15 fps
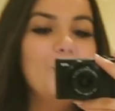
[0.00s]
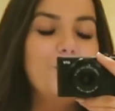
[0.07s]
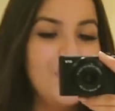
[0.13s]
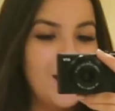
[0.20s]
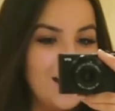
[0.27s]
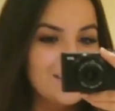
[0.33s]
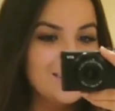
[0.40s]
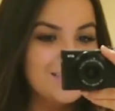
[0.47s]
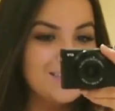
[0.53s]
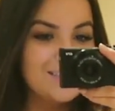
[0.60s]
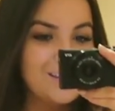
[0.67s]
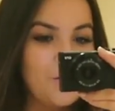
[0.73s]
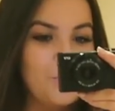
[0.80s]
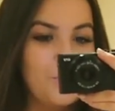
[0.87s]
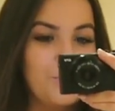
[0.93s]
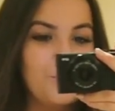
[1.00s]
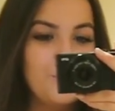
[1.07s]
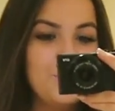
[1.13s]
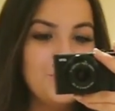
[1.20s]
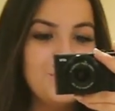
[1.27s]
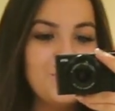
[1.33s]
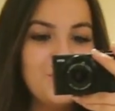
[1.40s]
But we will
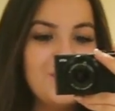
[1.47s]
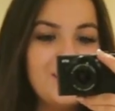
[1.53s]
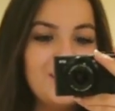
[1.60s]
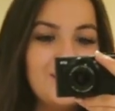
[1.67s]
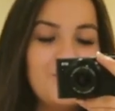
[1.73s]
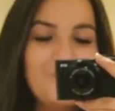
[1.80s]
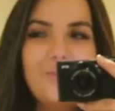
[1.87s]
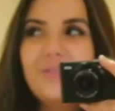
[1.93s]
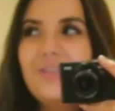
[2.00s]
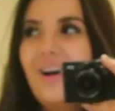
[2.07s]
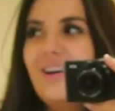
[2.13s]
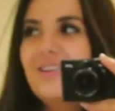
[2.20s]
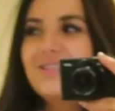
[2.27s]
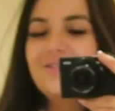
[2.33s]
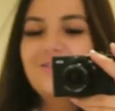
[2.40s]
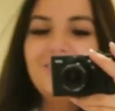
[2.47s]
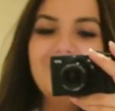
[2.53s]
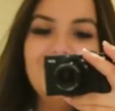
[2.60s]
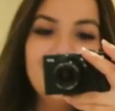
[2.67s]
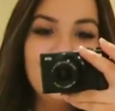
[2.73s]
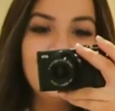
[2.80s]
be doing a little montage, aren't we?